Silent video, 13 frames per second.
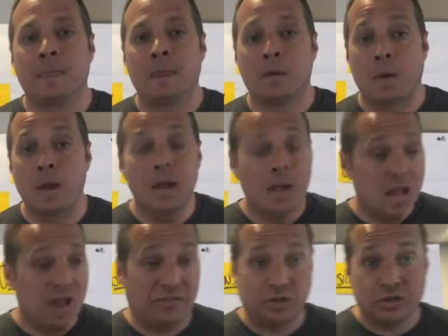Right?
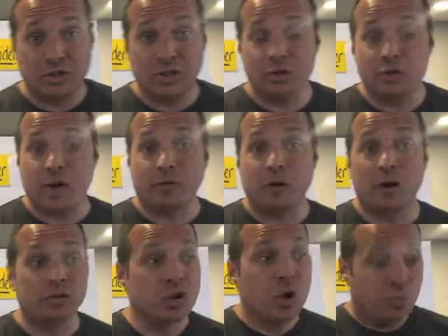If there's an issue after
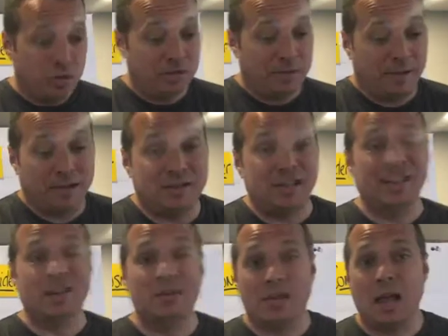hours, we're typically
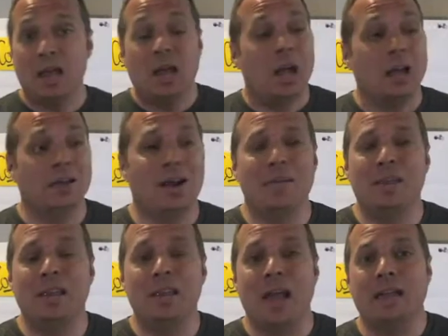dealing with that. You know how many
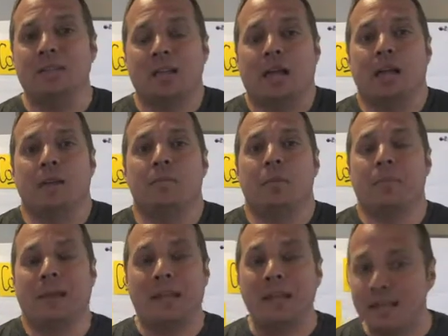nights I didn't put my
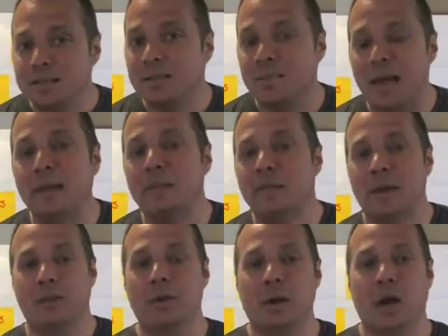kids to bed when they
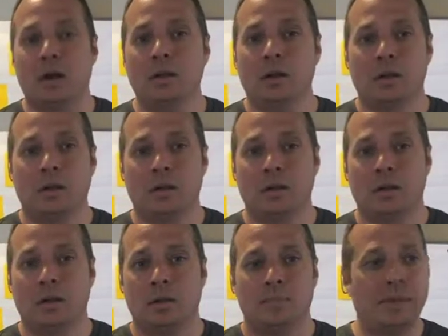were young?
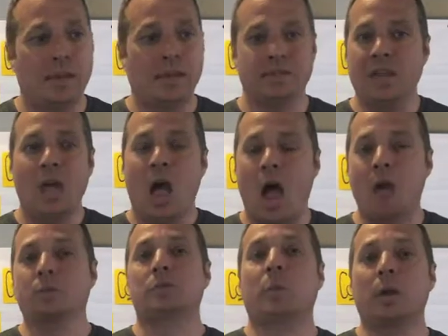Because I
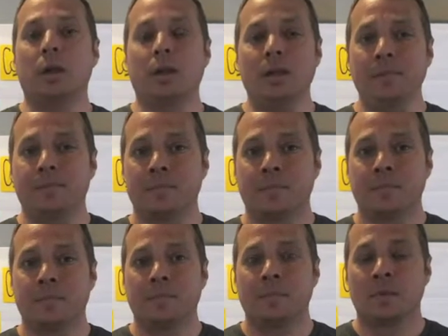was working?
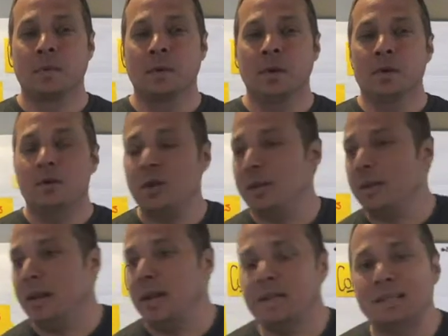Do you know how many
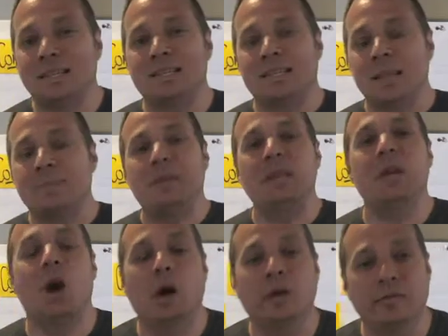nights I slept in the
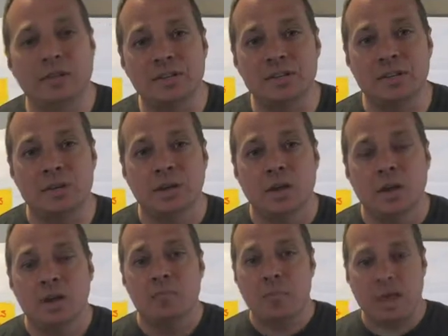office?
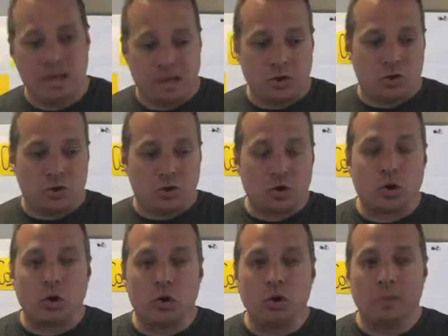Making
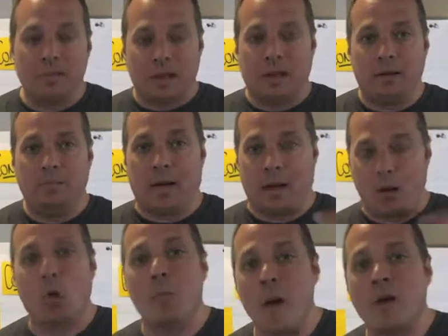sure, meaning my
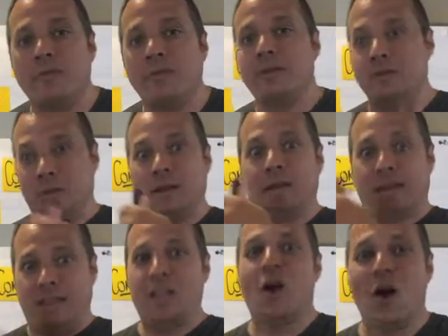home office, not
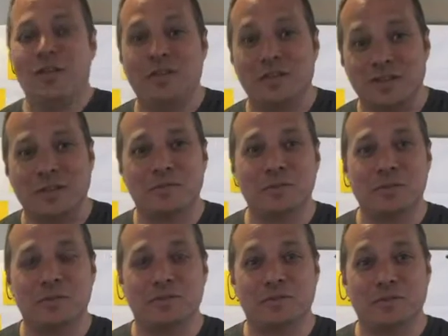the office. That would
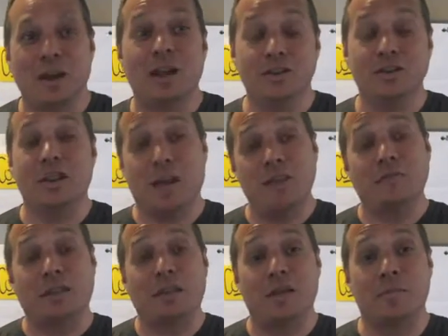be no, actually I have
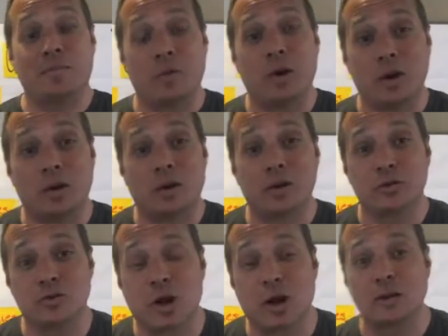done that before, unloading
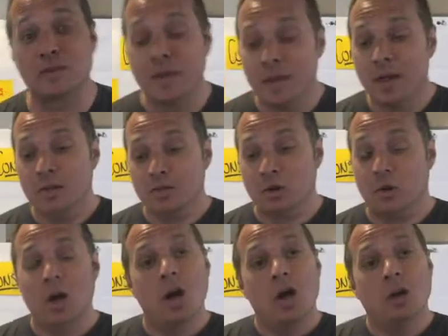trucks.
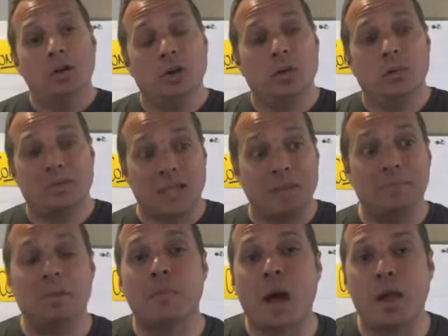So, slept
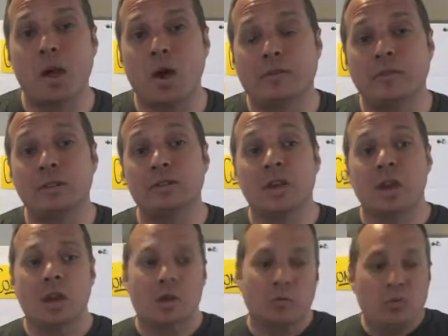in my office,
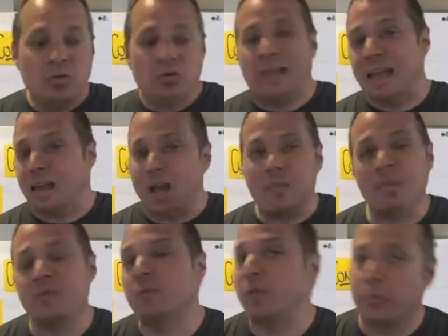getting up
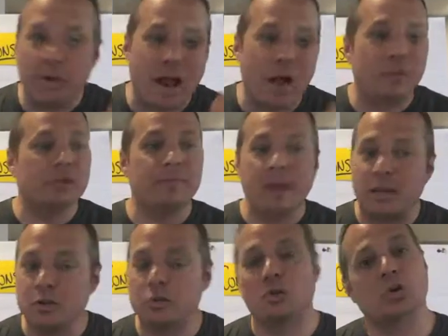every 3 hours,
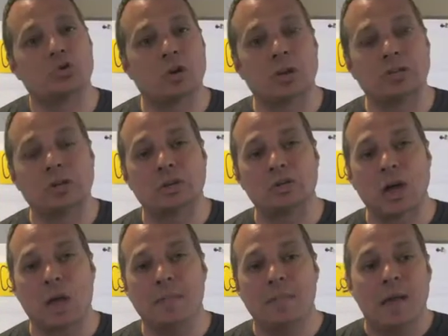making sure a truck's on
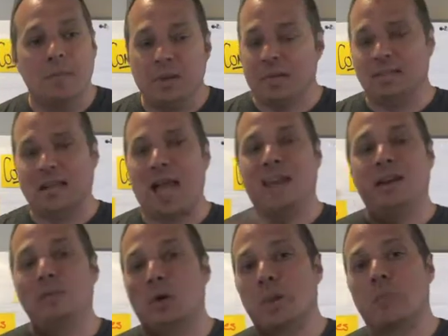time because I
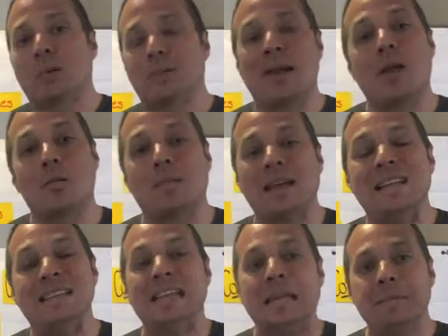didn't want to put that on my
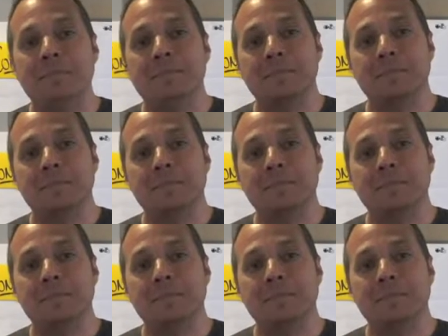team.